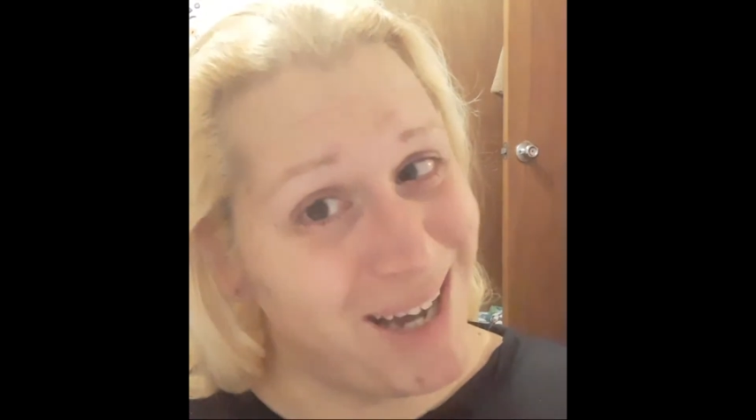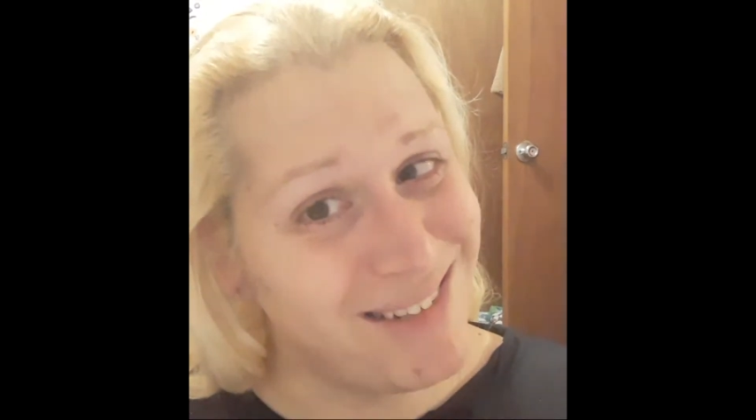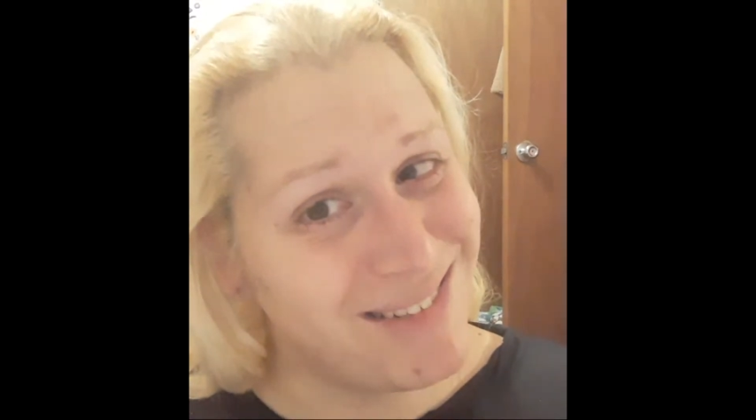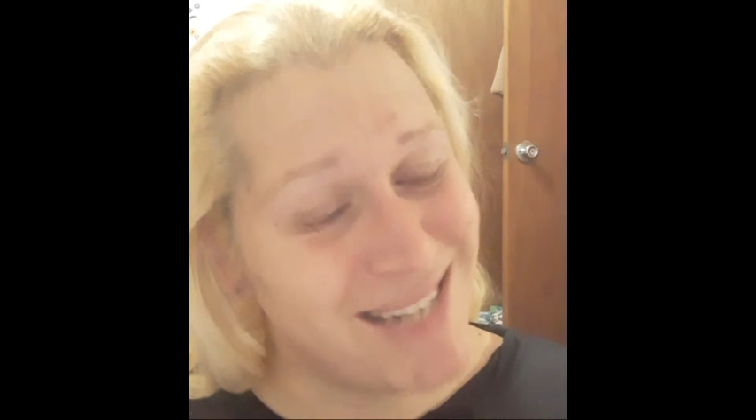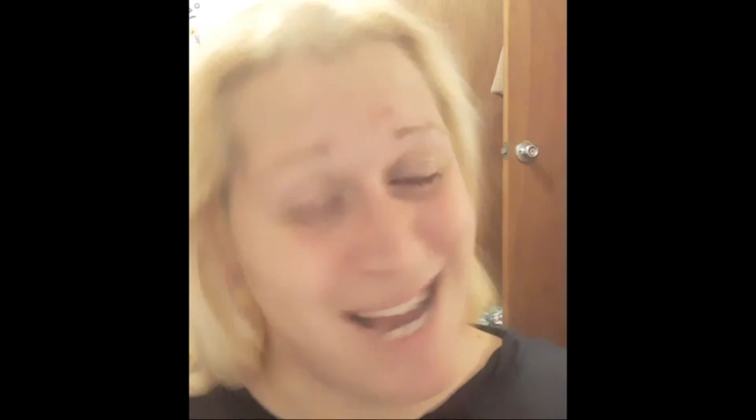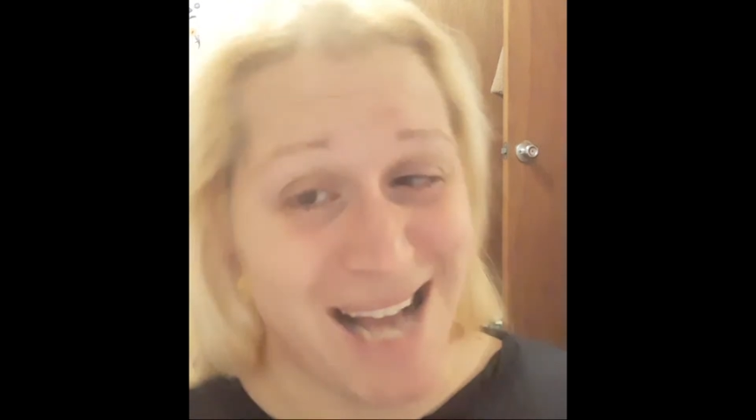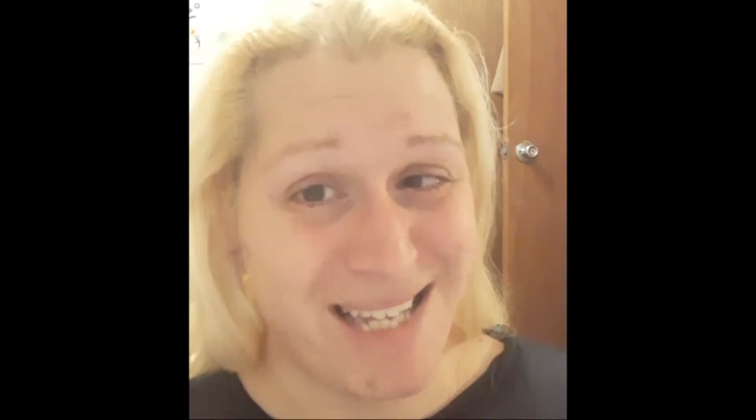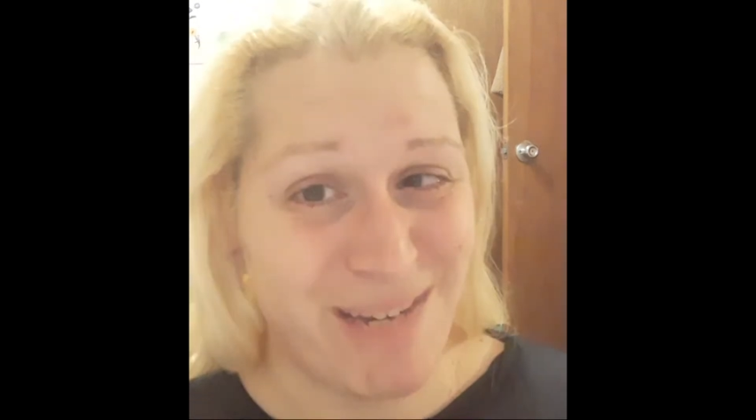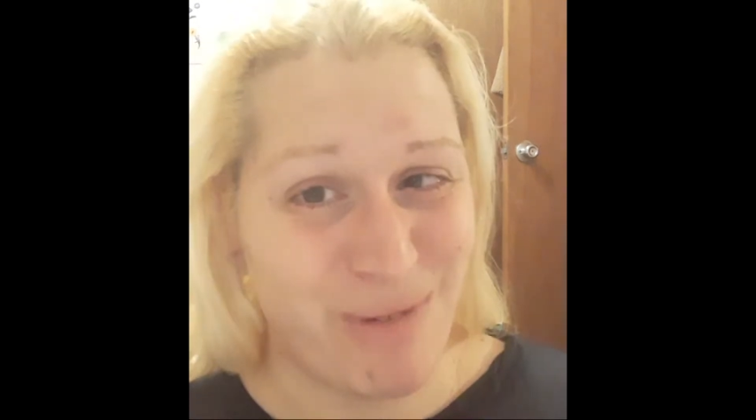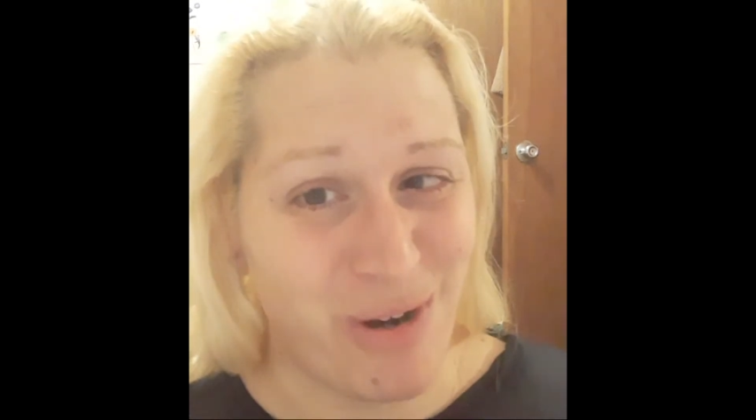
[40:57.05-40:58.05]
Cassie and
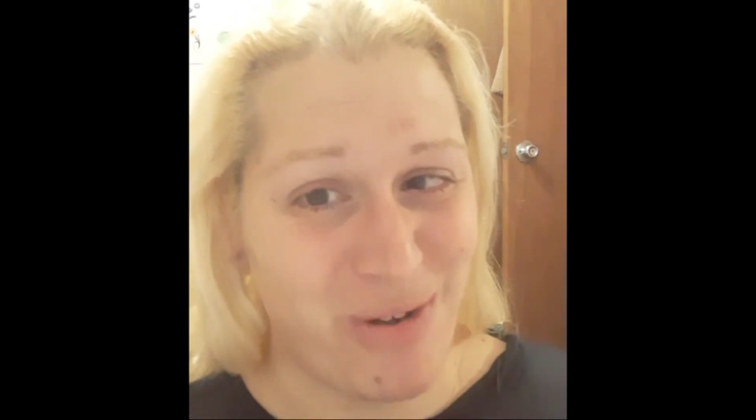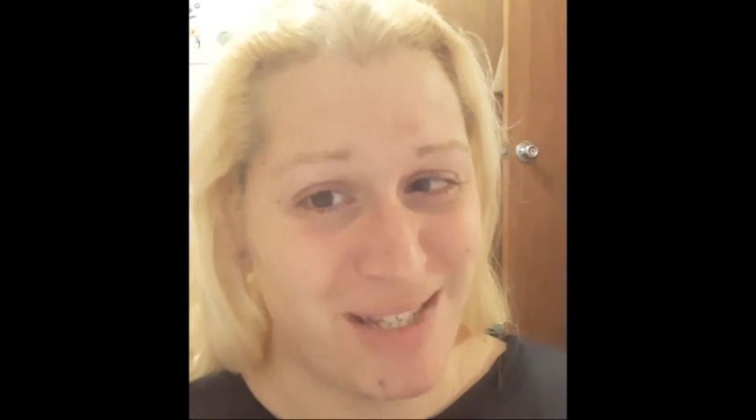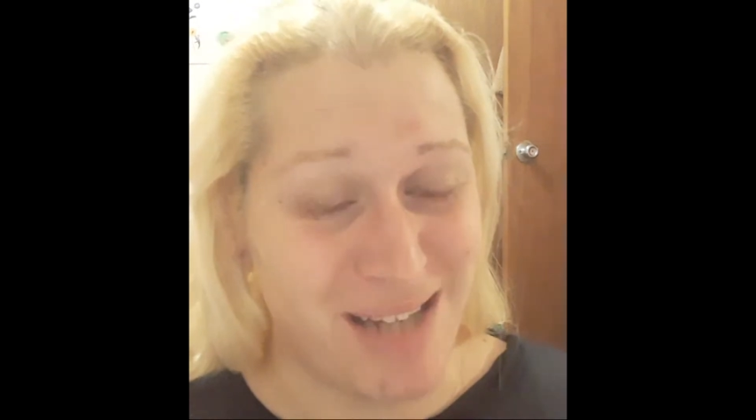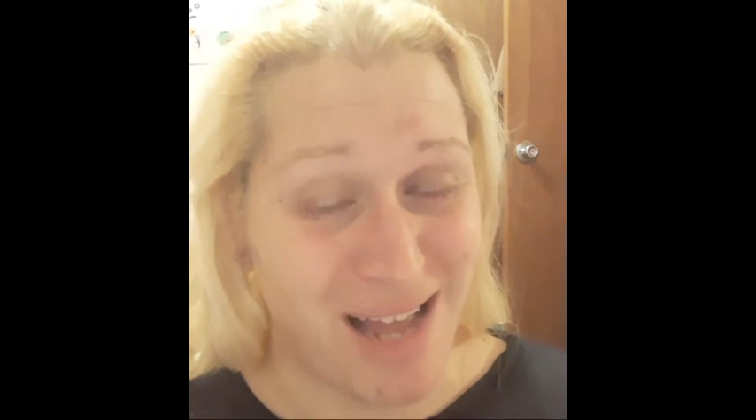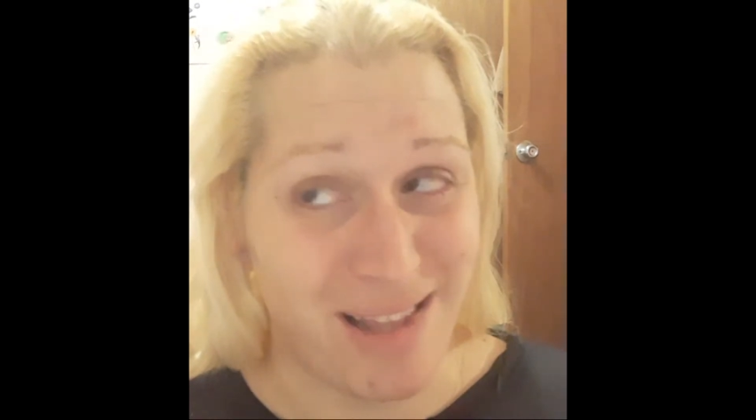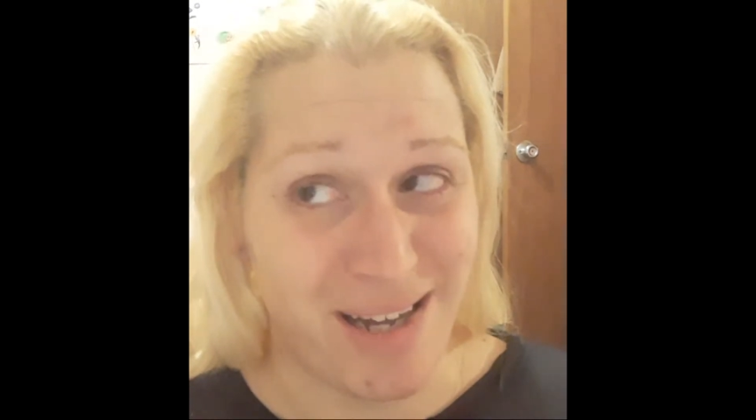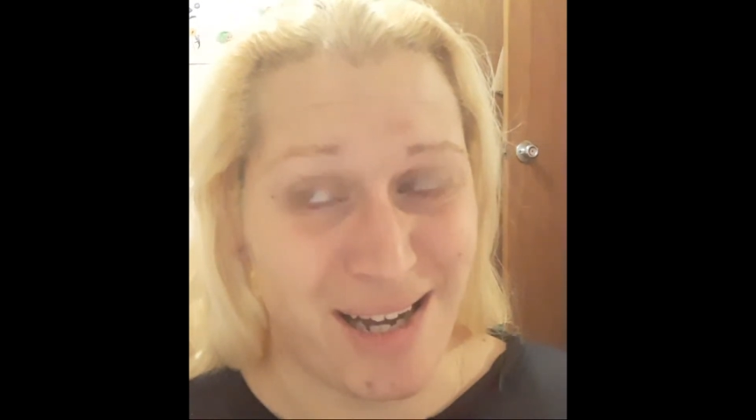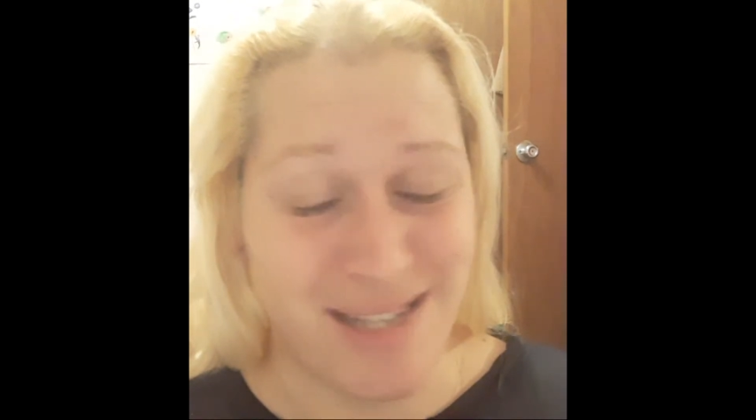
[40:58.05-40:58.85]
Rose is not letting us,